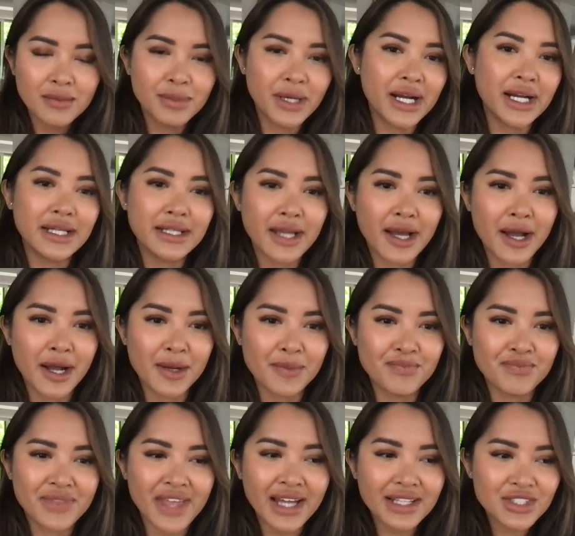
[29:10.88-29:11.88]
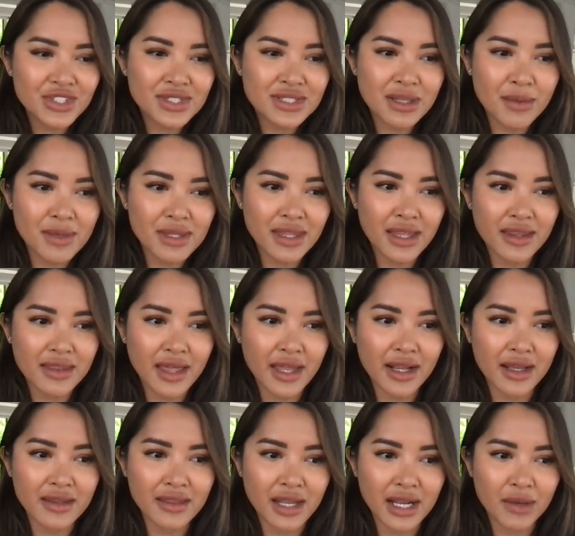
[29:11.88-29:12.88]
But that's just something that
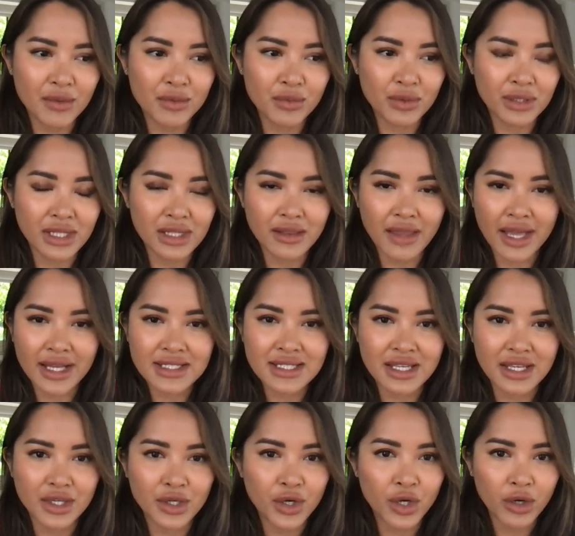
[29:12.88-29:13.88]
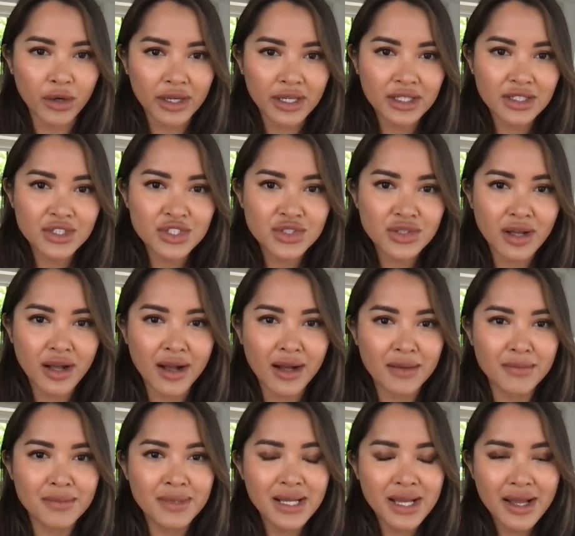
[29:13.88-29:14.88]
I would really like to encourage.
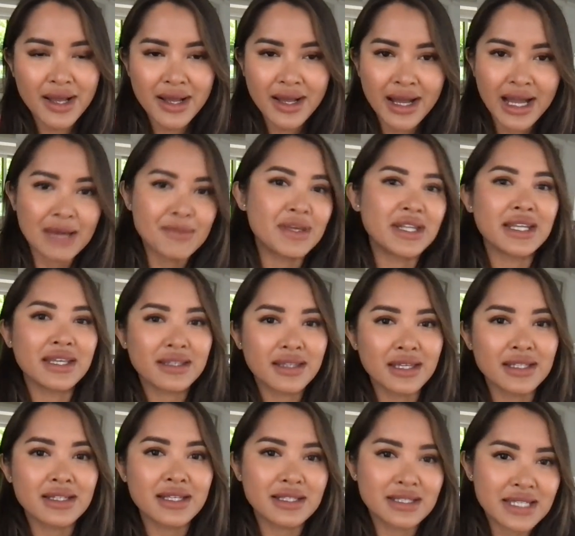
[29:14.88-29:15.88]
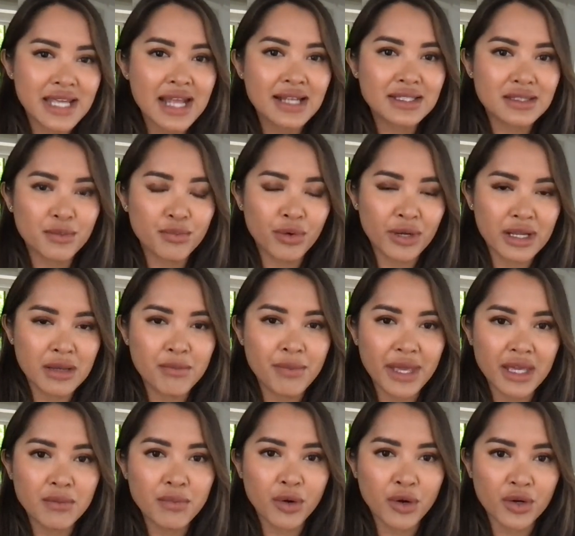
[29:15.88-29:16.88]
It takes a pretty
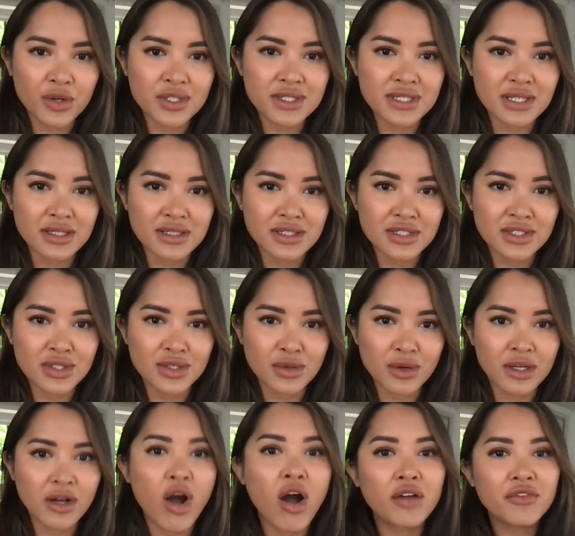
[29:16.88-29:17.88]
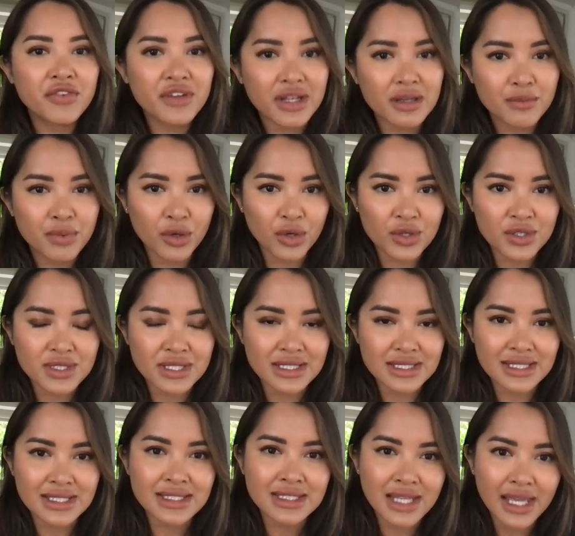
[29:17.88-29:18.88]
big person, a confident person,
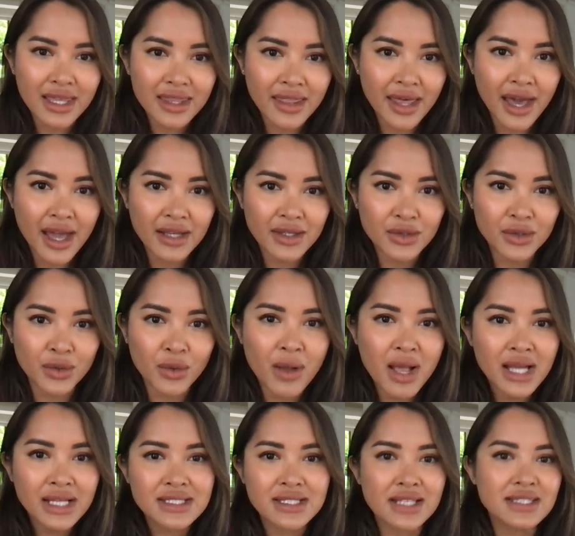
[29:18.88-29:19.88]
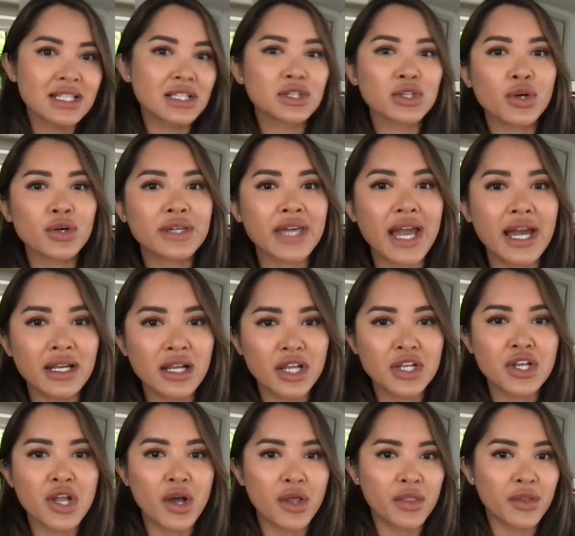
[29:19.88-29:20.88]
to say that, who doesn't look at
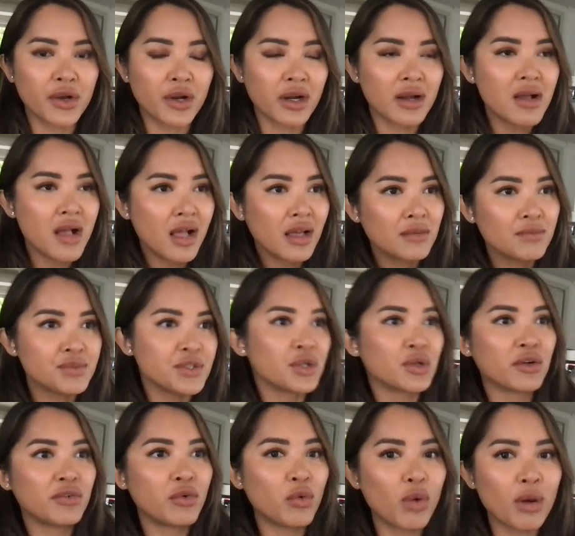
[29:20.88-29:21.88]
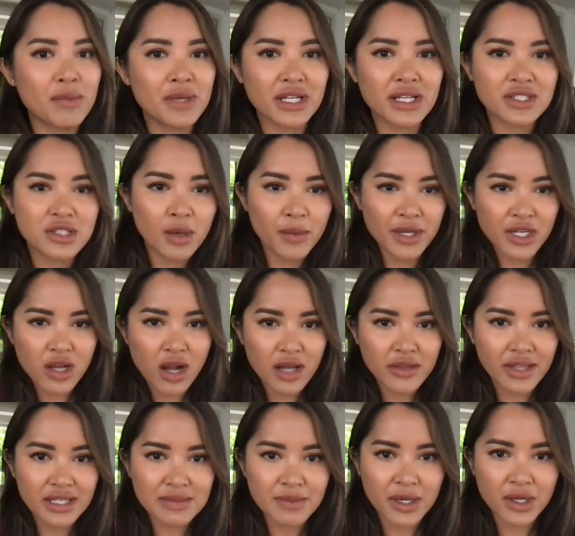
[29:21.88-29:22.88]
another beautiful woman as, oh my God,
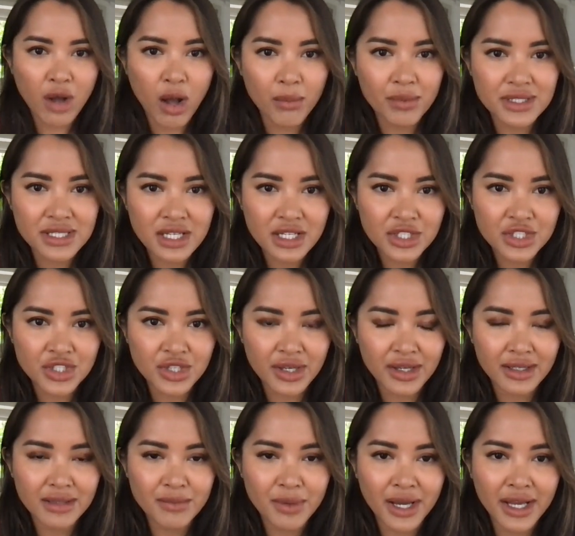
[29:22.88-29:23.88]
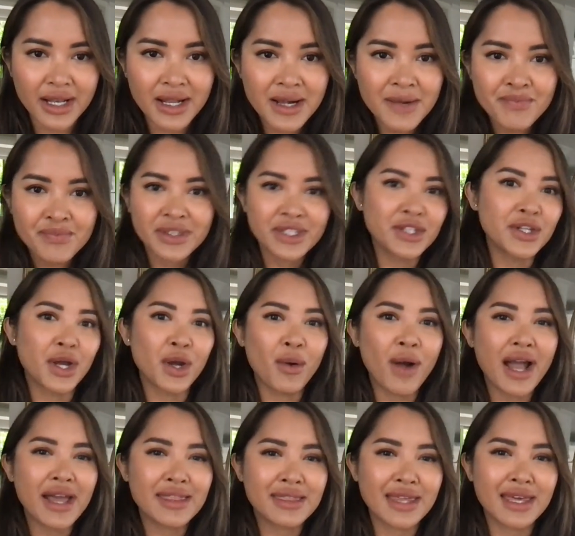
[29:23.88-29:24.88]
that's my competition. But
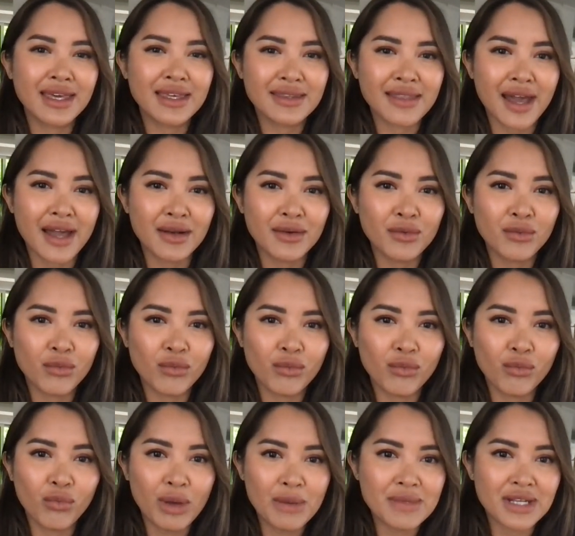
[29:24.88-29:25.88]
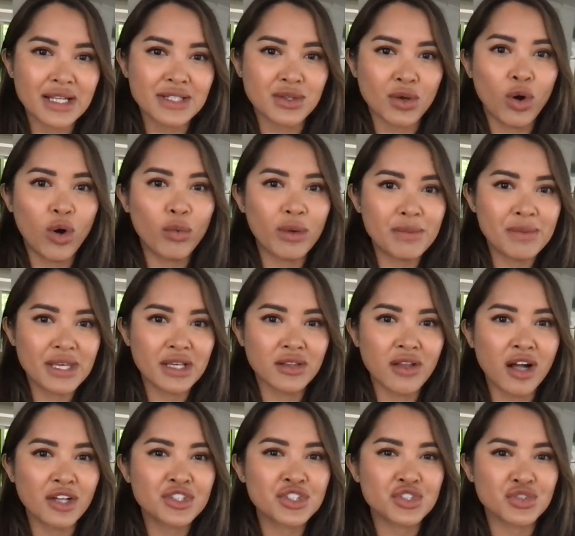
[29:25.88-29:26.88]
I think that women as a whole would be a
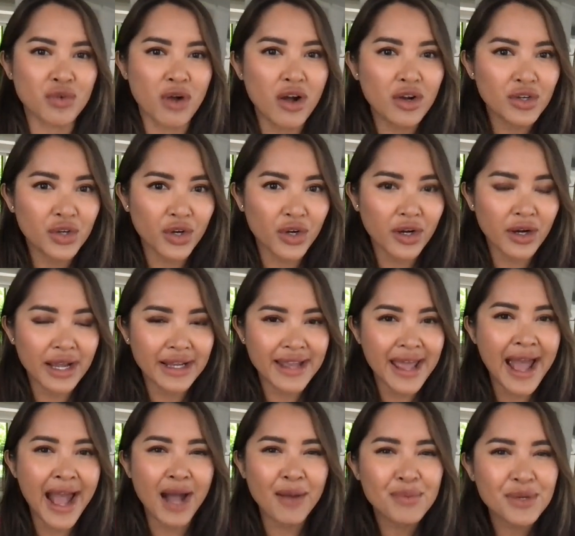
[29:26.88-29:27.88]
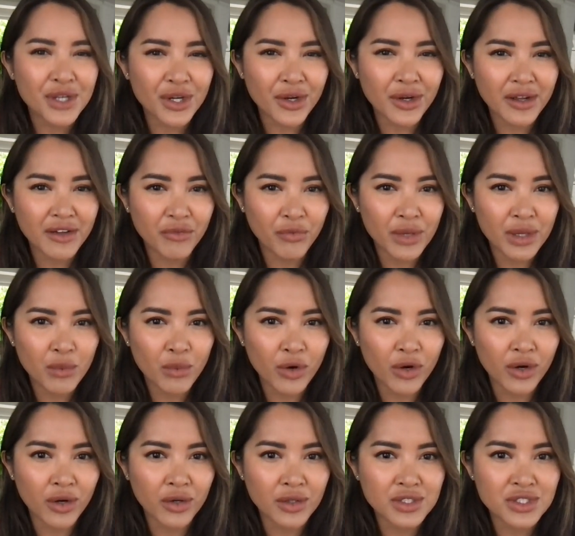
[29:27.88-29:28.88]
lot stronger and happier if we
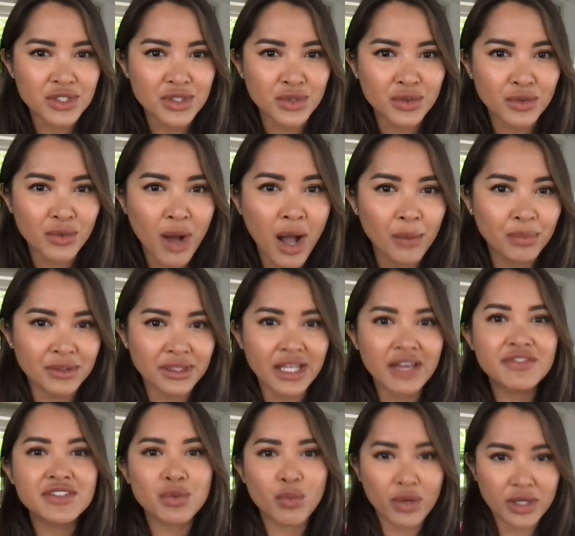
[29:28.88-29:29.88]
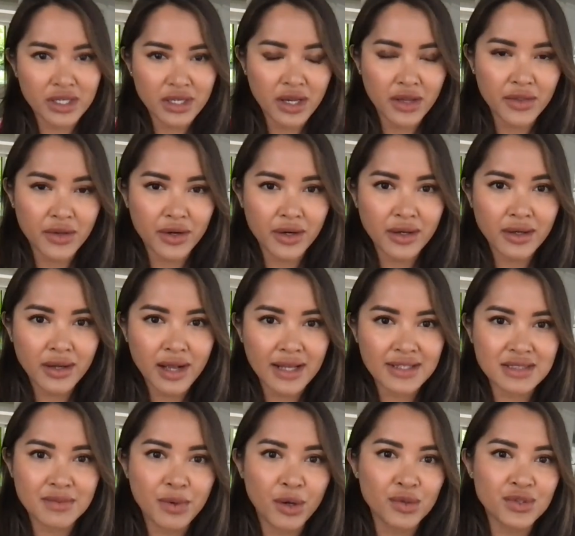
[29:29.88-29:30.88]
were to uplift one another
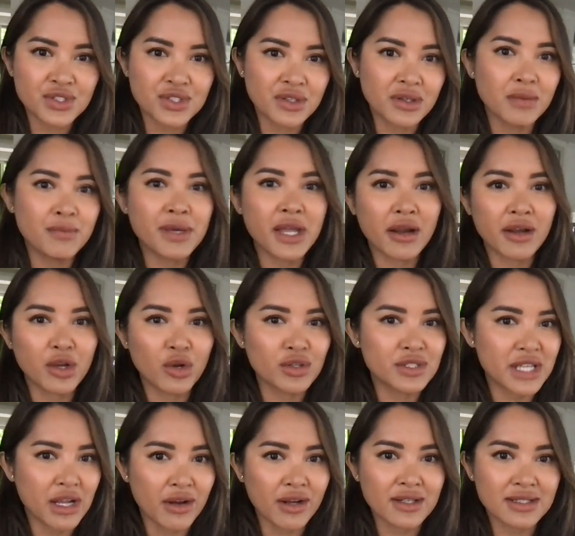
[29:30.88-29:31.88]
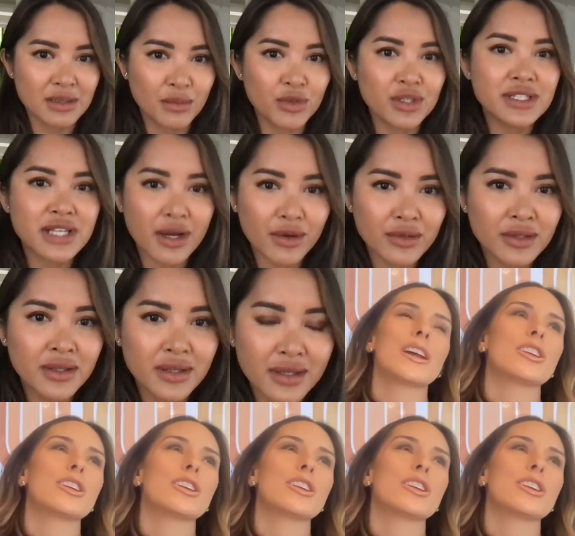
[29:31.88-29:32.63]
as opposed to comparing or tearing someone down.